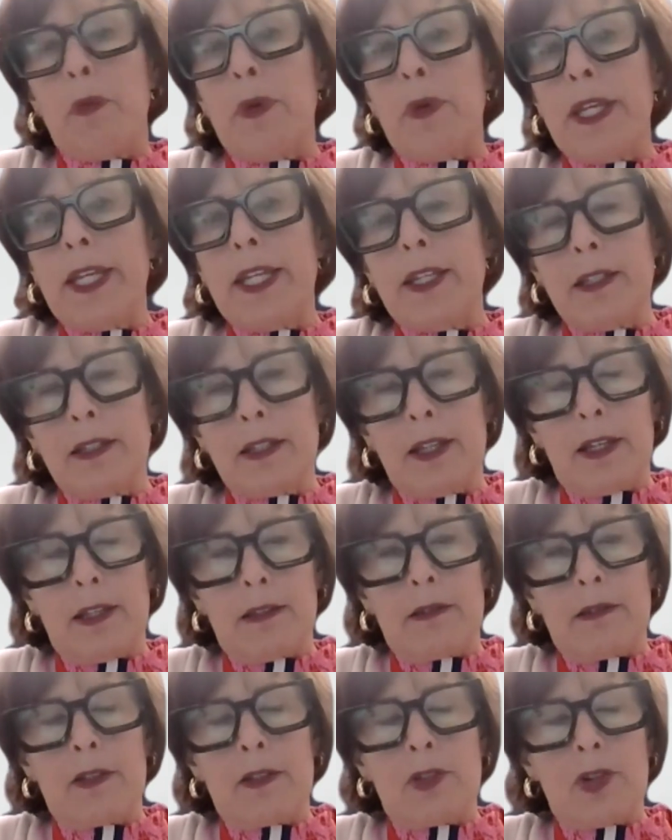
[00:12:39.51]
We
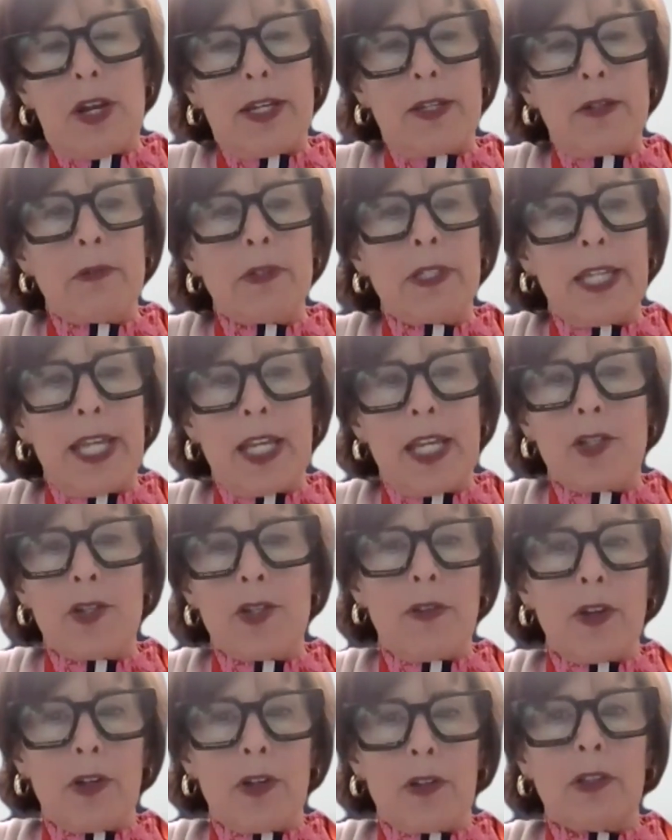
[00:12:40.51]
try to engage
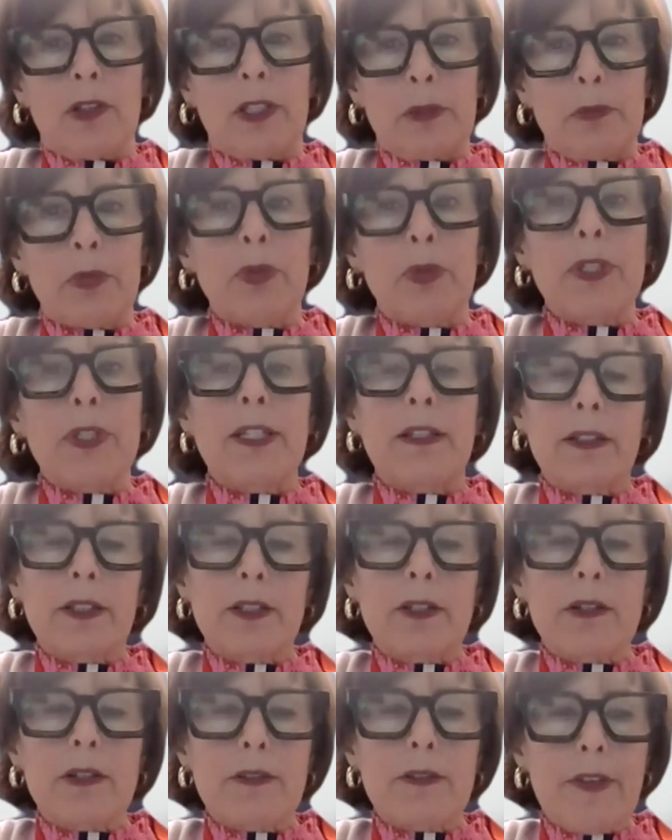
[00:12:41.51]
in the early
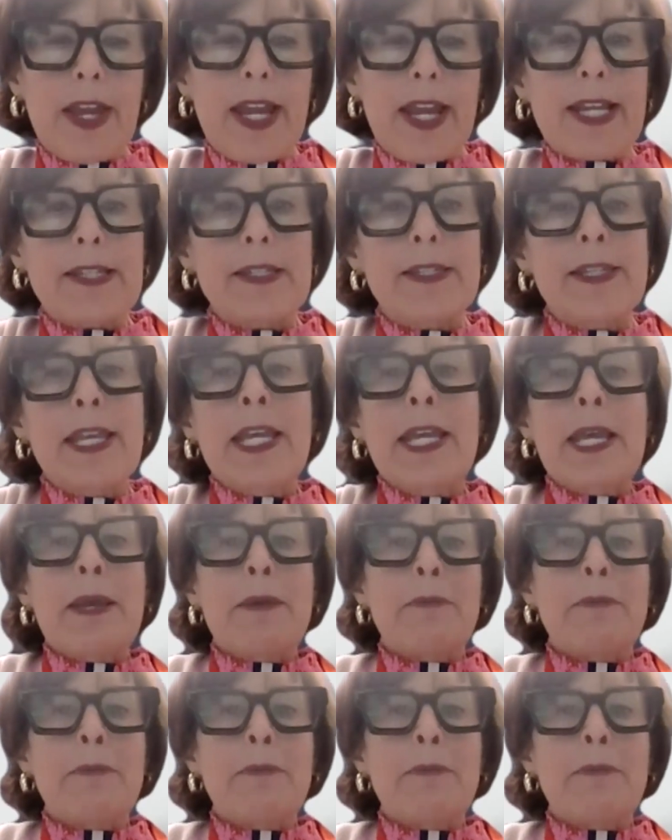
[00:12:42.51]
preclinical phase,